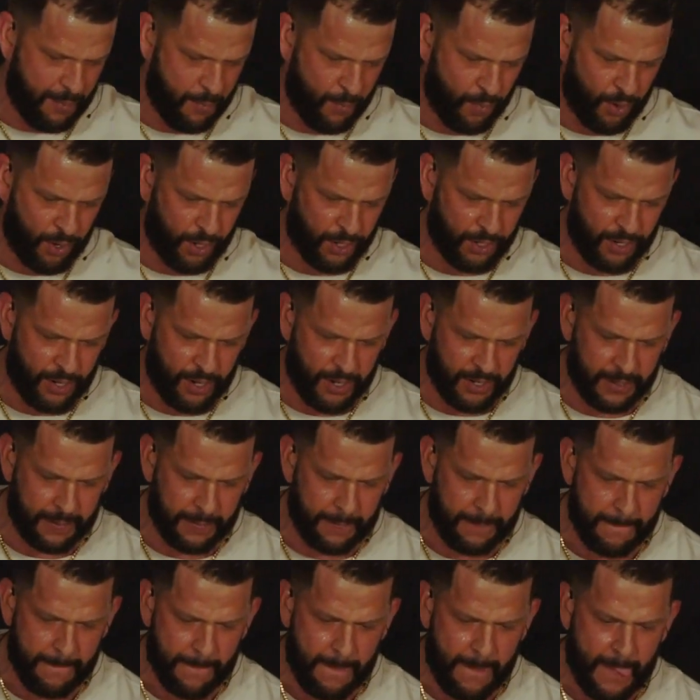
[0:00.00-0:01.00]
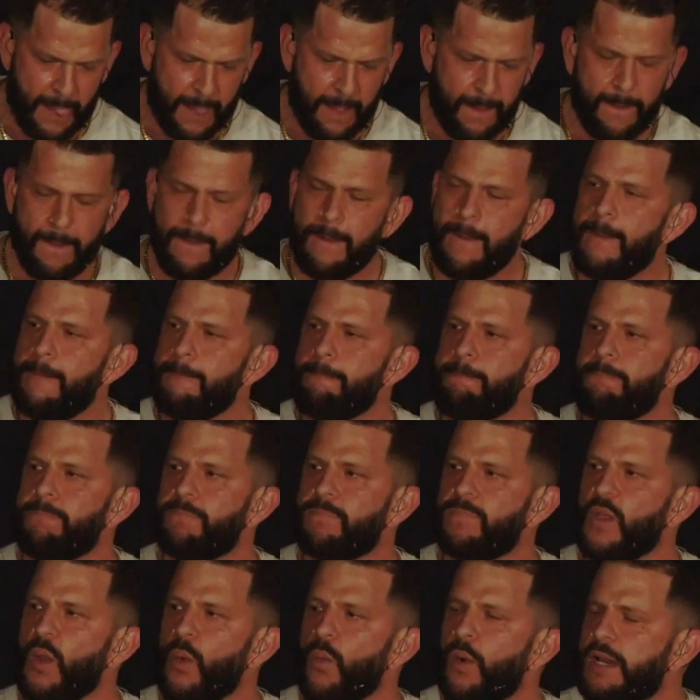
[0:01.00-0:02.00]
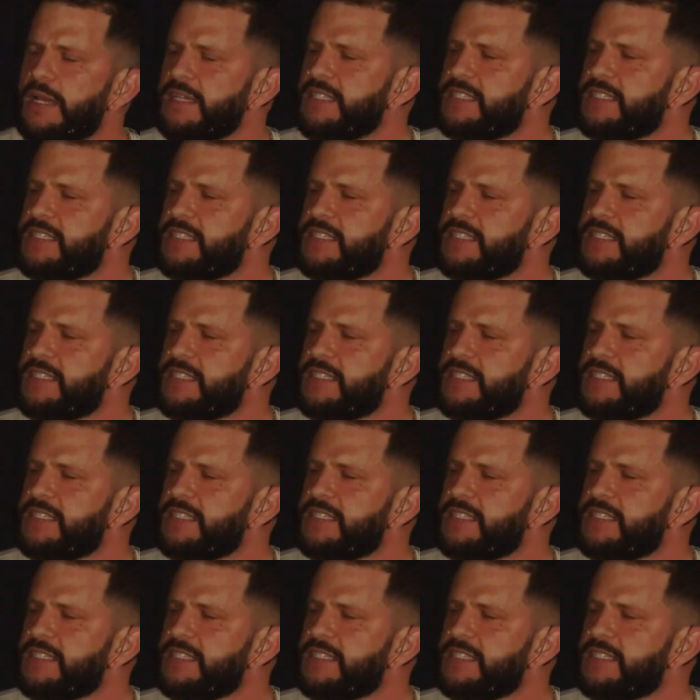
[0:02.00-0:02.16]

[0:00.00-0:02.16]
I'm working on it. What